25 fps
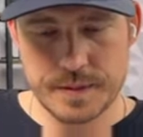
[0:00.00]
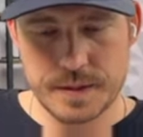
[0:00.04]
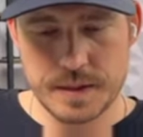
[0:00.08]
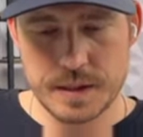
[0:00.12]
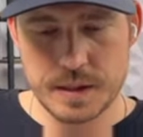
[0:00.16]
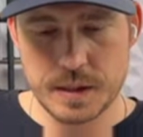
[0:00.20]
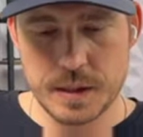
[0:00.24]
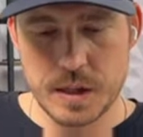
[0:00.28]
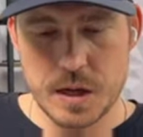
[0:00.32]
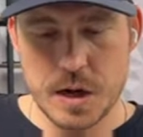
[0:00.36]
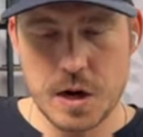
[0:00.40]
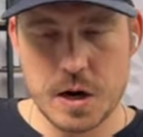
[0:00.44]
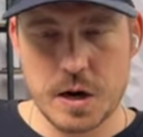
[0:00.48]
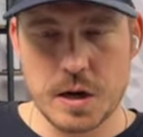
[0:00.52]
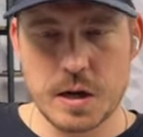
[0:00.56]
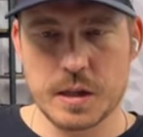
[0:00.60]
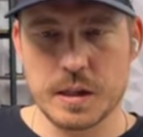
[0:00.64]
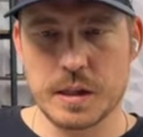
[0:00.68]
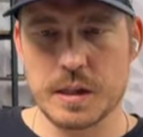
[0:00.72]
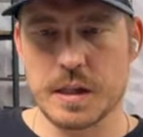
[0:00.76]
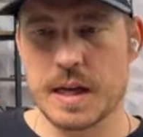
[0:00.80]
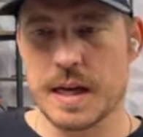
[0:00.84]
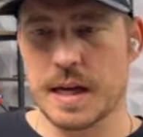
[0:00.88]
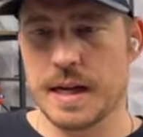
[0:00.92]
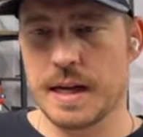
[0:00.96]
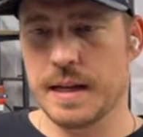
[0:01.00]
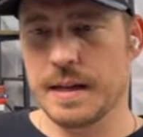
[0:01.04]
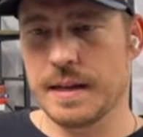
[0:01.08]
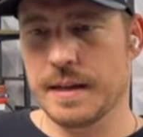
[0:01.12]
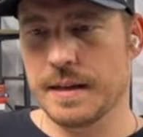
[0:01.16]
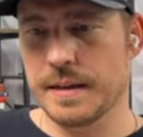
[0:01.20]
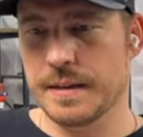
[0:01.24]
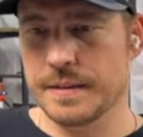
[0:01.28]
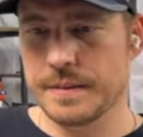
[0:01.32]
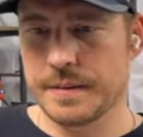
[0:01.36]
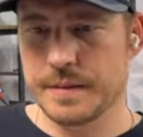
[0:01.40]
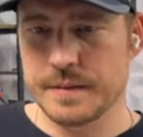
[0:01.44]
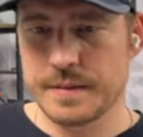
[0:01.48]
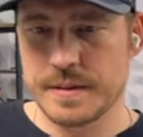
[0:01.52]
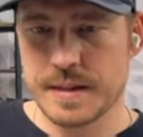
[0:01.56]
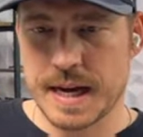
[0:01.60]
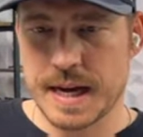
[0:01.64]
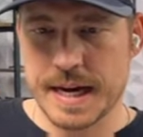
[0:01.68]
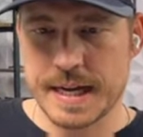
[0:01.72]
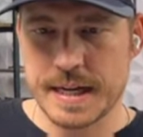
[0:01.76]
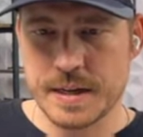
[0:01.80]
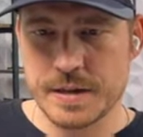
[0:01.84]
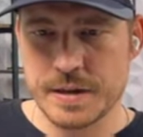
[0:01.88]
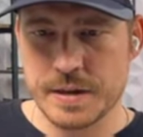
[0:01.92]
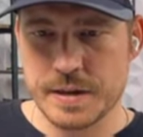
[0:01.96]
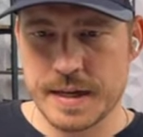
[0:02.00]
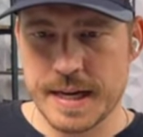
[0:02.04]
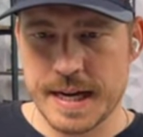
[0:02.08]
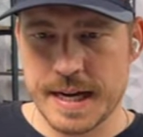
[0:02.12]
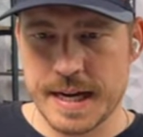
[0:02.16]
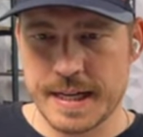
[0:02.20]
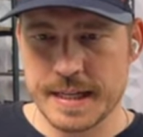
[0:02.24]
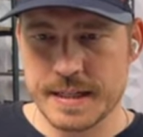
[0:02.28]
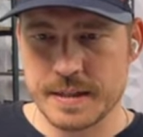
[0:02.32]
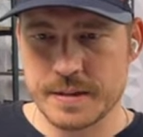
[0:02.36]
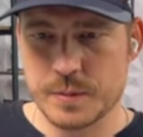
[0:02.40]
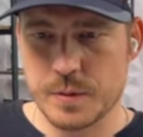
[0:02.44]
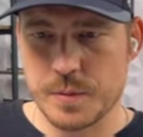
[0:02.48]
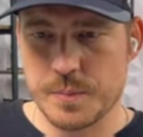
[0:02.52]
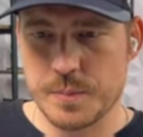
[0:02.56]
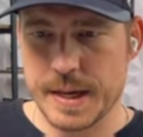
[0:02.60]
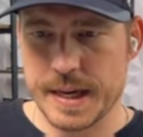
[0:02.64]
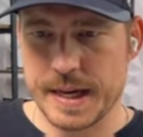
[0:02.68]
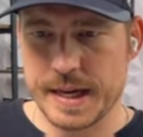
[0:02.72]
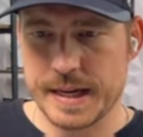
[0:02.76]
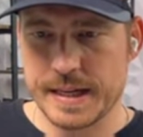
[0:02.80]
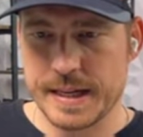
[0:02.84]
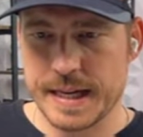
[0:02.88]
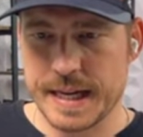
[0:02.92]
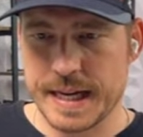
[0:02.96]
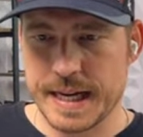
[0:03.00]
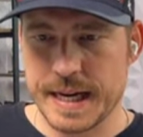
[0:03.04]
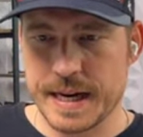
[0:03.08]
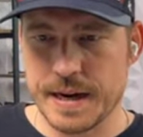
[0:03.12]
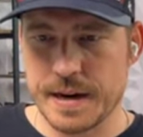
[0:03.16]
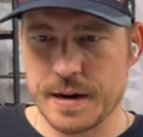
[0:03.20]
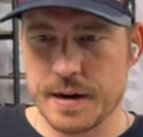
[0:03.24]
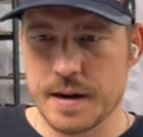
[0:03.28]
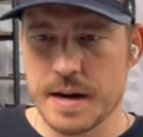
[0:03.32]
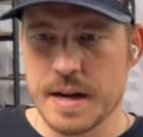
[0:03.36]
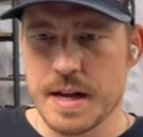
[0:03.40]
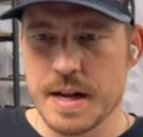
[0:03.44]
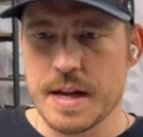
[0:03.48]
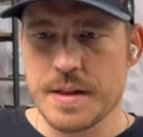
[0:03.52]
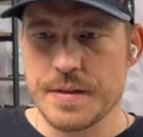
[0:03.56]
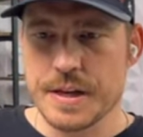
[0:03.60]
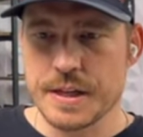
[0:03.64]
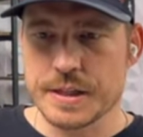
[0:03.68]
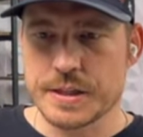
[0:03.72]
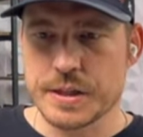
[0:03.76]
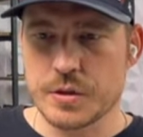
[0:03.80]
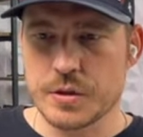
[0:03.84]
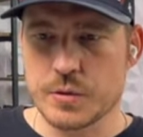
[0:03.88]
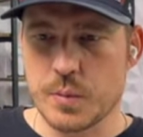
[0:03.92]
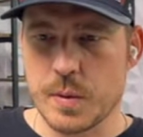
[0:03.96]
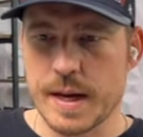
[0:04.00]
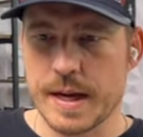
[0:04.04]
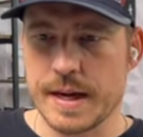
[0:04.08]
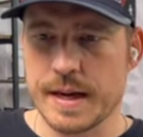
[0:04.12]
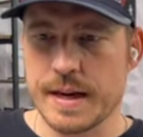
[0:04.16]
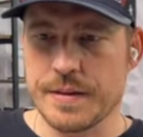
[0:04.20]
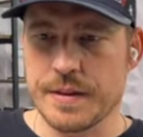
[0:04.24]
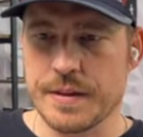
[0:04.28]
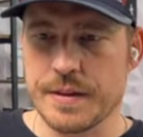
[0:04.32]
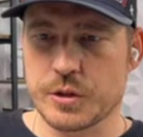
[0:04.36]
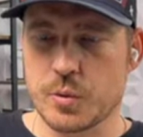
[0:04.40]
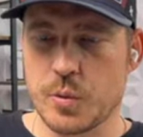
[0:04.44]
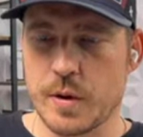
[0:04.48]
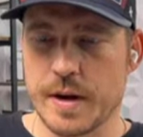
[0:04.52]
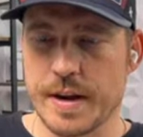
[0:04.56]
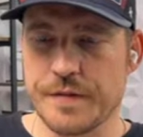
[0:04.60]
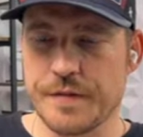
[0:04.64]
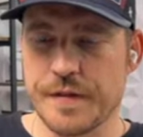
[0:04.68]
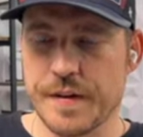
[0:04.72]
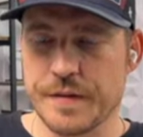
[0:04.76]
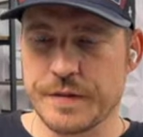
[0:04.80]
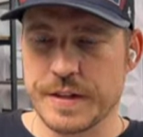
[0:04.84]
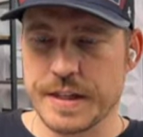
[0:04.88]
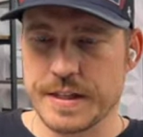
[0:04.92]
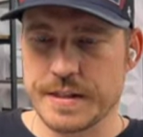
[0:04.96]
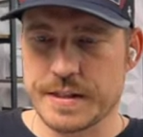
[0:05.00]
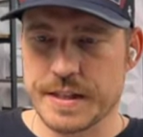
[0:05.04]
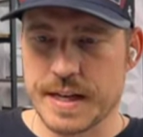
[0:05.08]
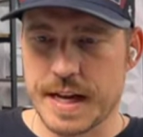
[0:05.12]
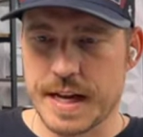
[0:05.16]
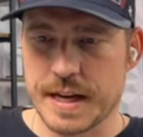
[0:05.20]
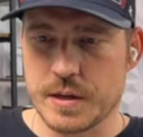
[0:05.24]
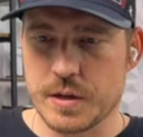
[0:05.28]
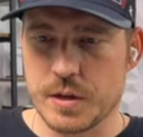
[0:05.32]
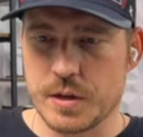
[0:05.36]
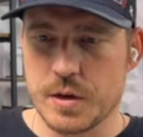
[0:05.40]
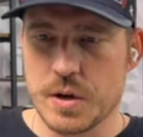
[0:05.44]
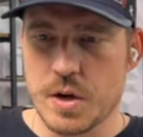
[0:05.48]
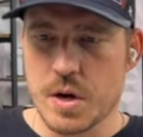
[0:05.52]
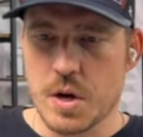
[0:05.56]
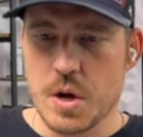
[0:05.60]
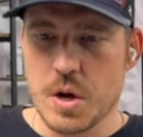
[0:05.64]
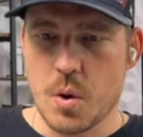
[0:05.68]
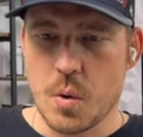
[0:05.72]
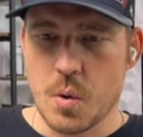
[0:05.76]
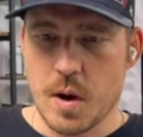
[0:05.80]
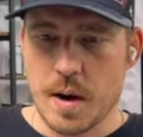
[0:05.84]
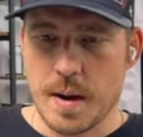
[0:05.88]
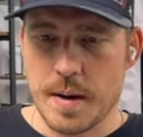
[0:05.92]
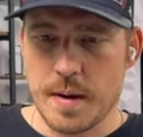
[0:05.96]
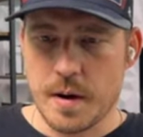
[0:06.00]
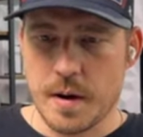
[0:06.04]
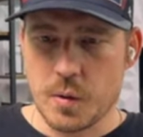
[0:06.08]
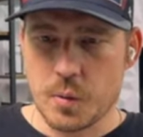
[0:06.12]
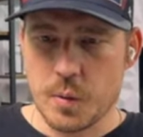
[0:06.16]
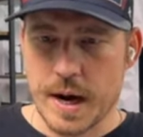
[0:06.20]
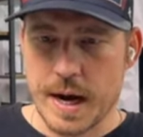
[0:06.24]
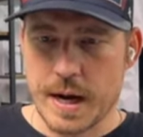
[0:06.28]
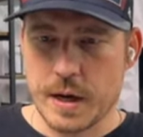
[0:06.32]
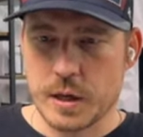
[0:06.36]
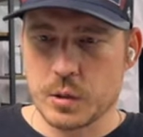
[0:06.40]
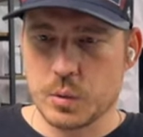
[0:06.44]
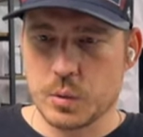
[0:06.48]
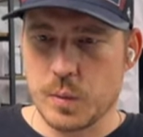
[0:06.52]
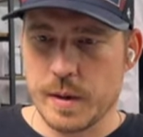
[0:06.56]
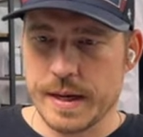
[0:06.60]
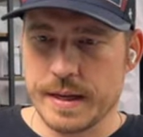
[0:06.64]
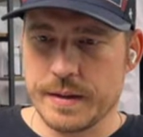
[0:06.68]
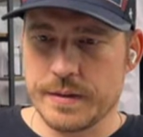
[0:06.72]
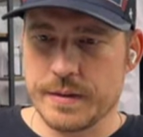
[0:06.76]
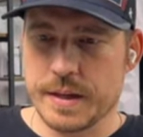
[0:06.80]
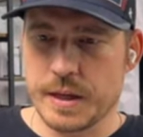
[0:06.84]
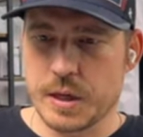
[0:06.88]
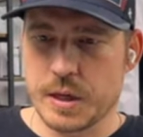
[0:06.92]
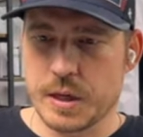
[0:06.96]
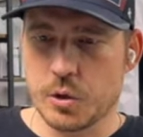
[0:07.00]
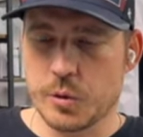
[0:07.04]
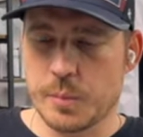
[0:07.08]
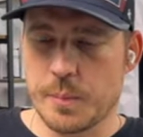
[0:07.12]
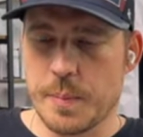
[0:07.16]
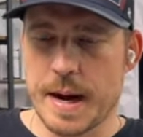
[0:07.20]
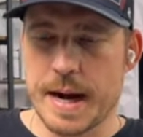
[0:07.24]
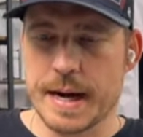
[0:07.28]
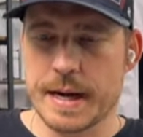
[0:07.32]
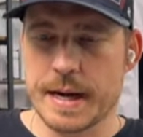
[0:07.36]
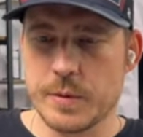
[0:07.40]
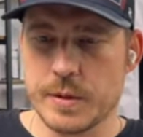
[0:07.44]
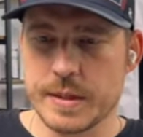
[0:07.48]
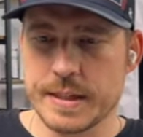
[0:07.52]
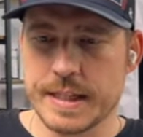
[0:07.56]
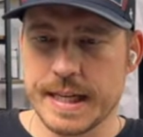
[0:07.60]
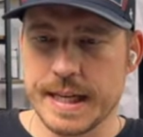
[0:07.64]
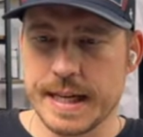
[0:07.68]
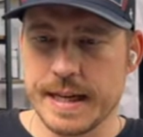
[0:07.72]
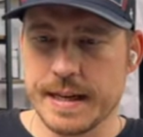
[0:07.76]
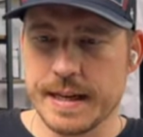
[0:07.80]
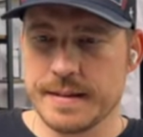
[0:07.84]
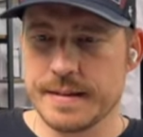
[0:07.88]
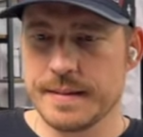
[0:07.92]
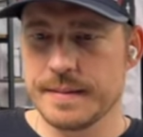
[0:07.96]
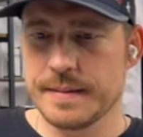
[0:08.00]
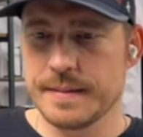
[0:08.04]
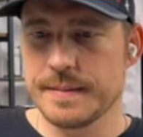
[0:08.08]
long, 900 days would be into here. This is when in the 2015 cycle, around when the golden pocket was hit.